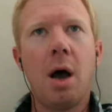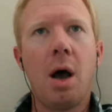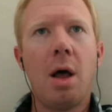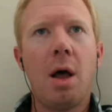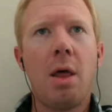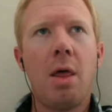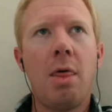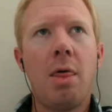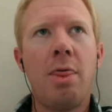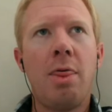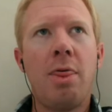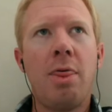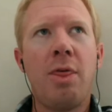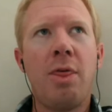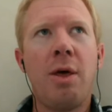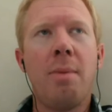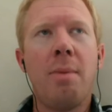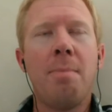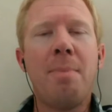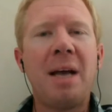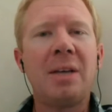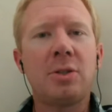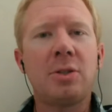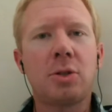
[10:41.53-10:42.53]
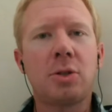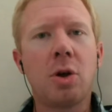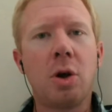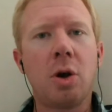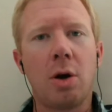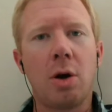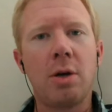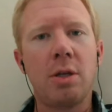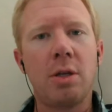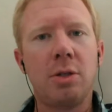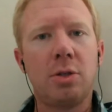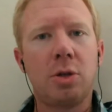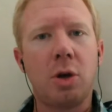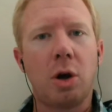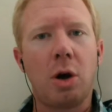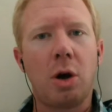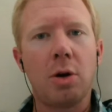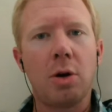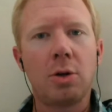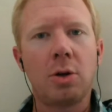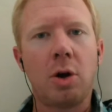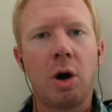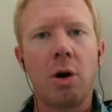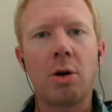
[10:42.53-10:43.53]
the best gardens
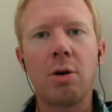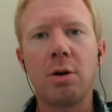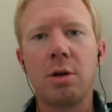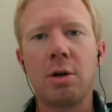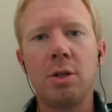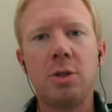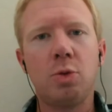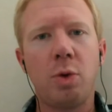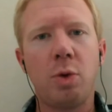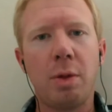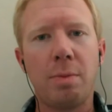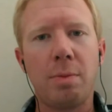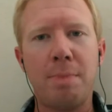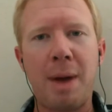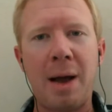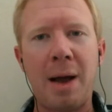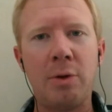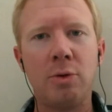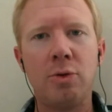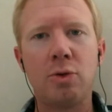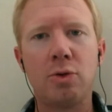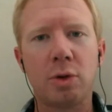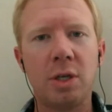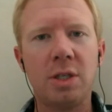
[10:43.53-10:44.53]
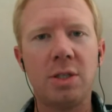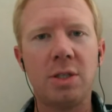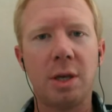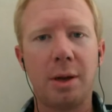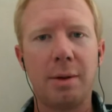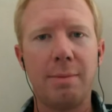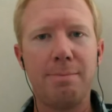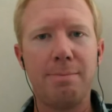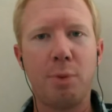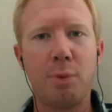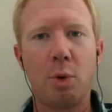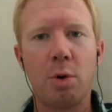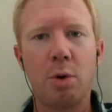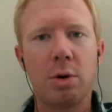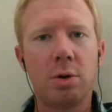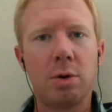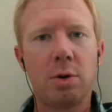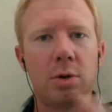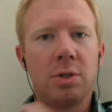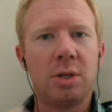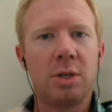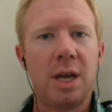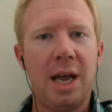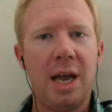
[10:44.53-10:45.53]
are gardens with boundaries and
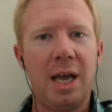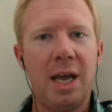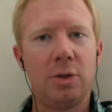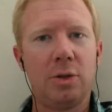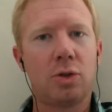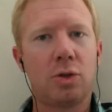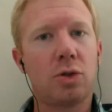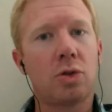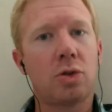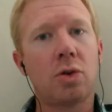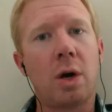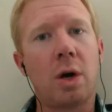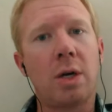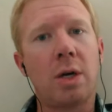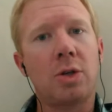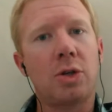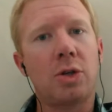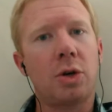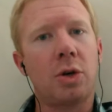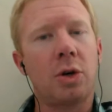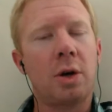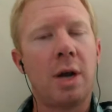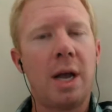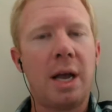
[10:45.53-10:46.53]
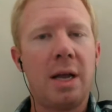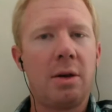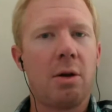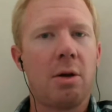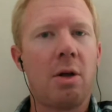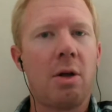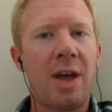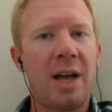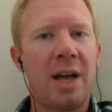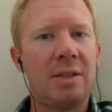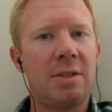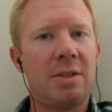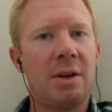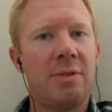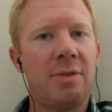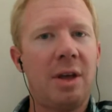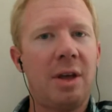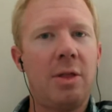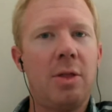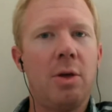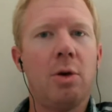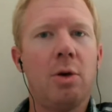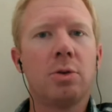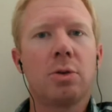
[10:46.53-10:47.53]
borders and structure and all that stuff.
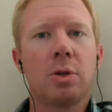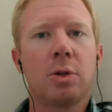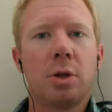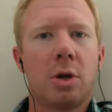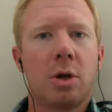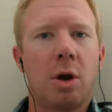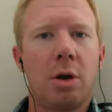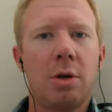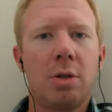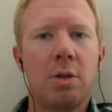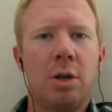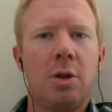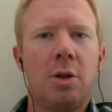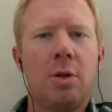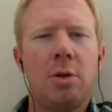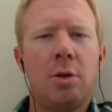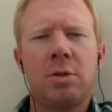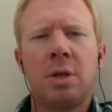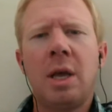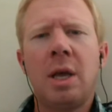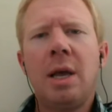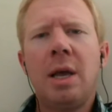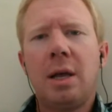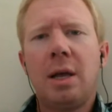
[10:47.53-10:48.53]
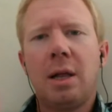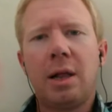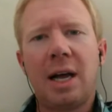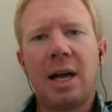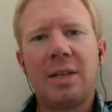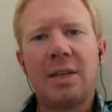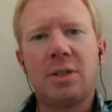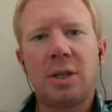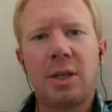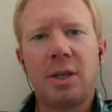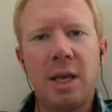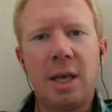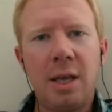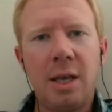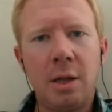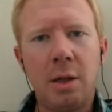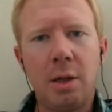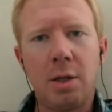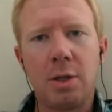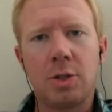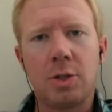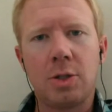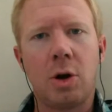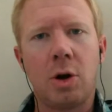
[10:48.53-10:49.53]
And those are the garden, you know, those classic
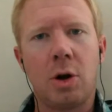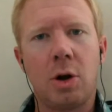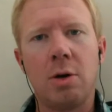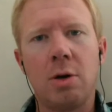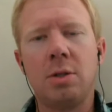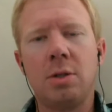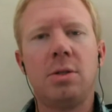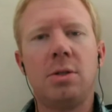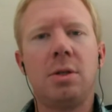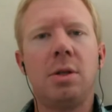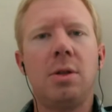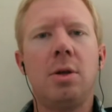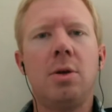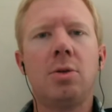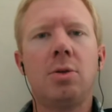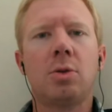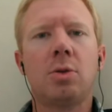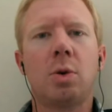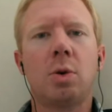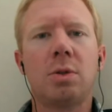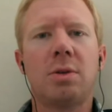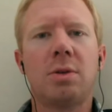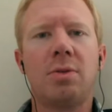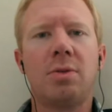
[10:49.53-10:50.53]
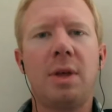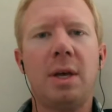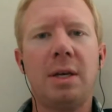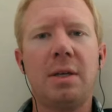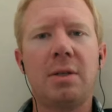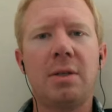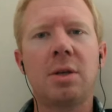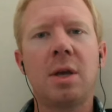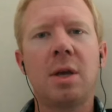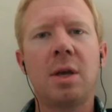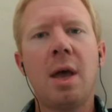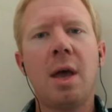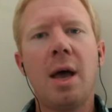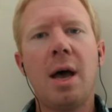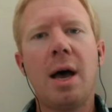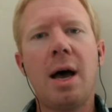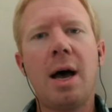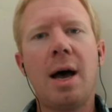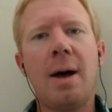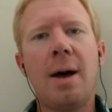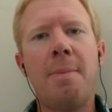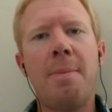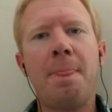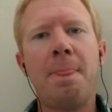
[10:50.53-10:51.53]
English gardens and those sorts of things.
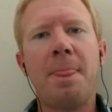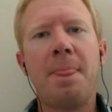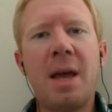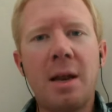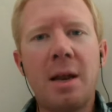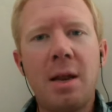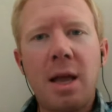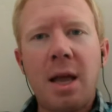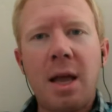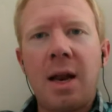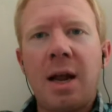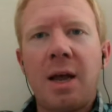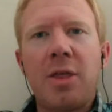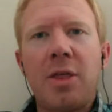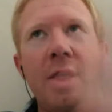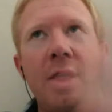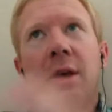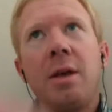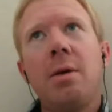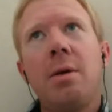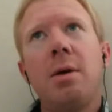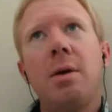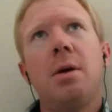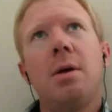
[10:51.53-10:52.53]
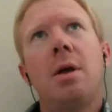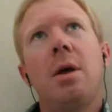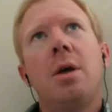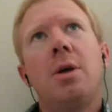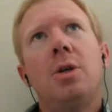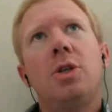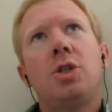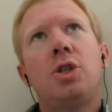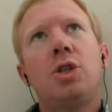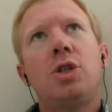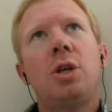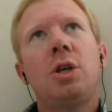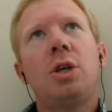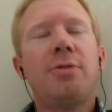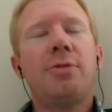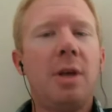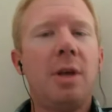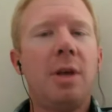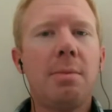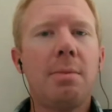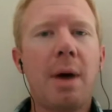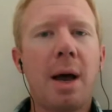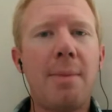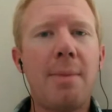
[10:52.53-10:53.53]
And I think
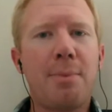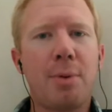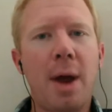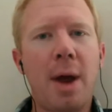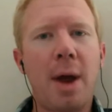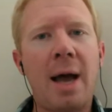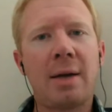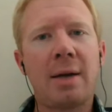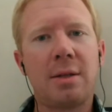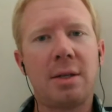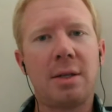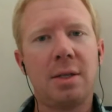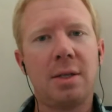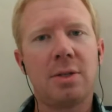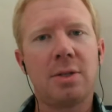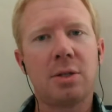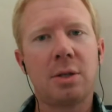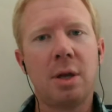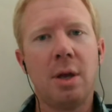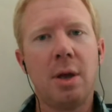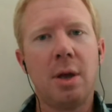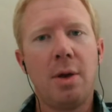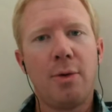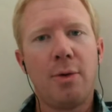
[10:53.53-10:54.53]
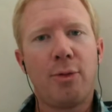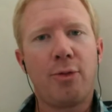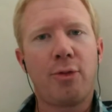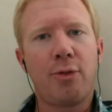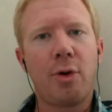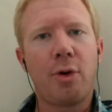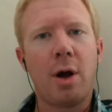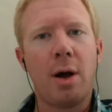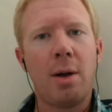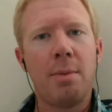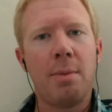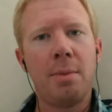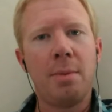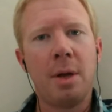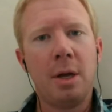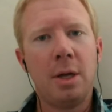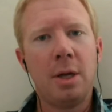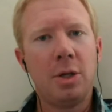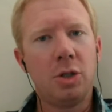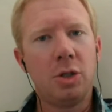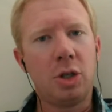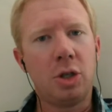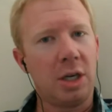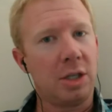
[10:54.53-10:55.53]
shifting my practice from
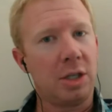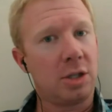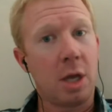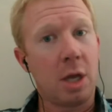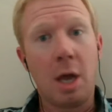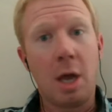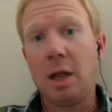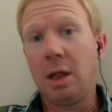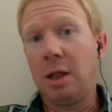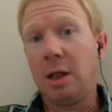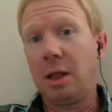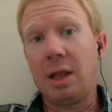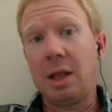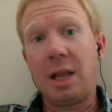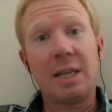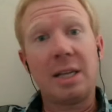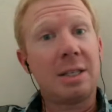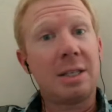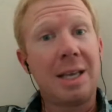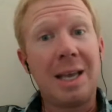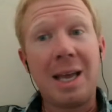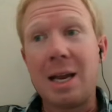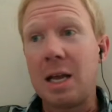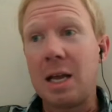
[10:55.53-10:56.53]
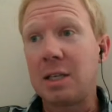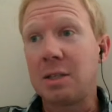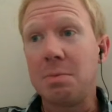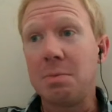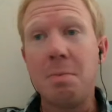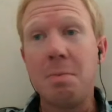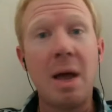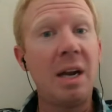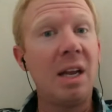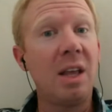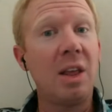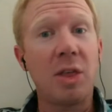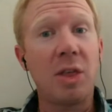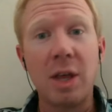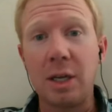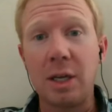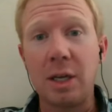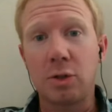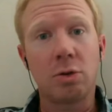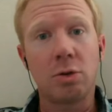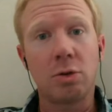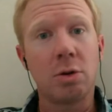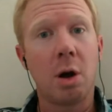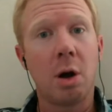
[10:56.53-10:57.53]
just let's get as many
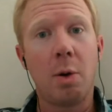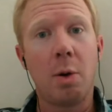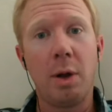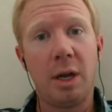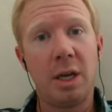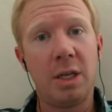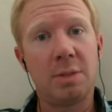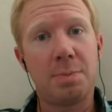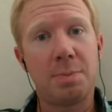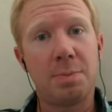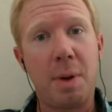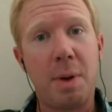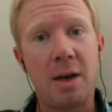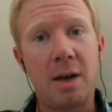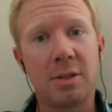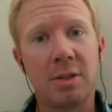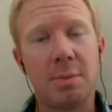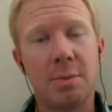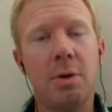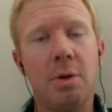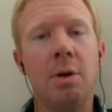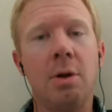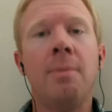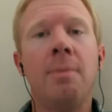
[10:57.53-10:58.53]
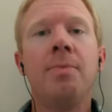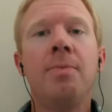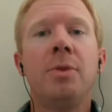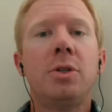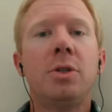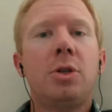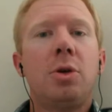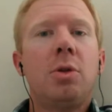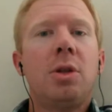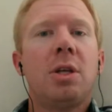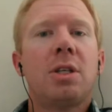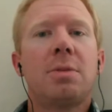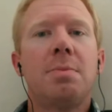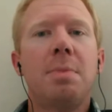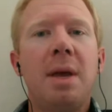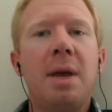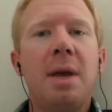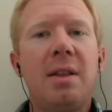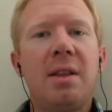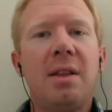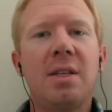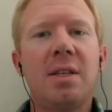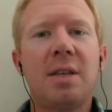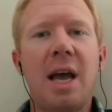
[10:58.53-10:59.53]
things growing as possible to let's
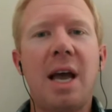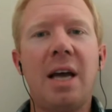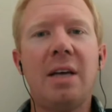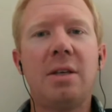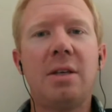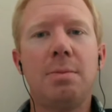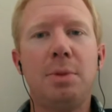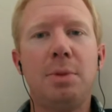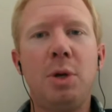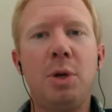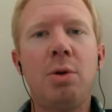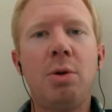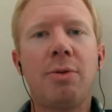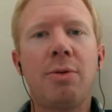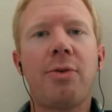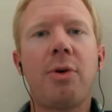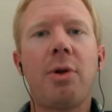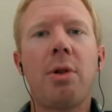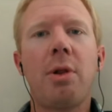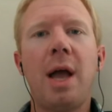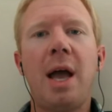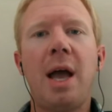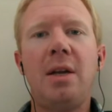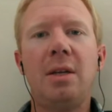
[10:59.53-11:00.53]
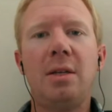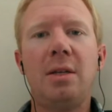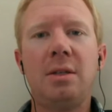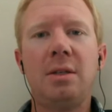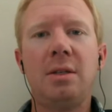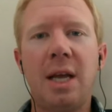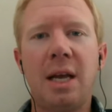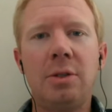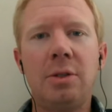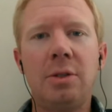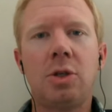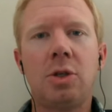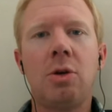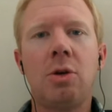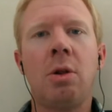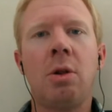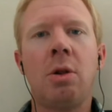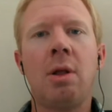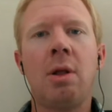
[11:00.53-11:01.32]
make this as beautiful and intentional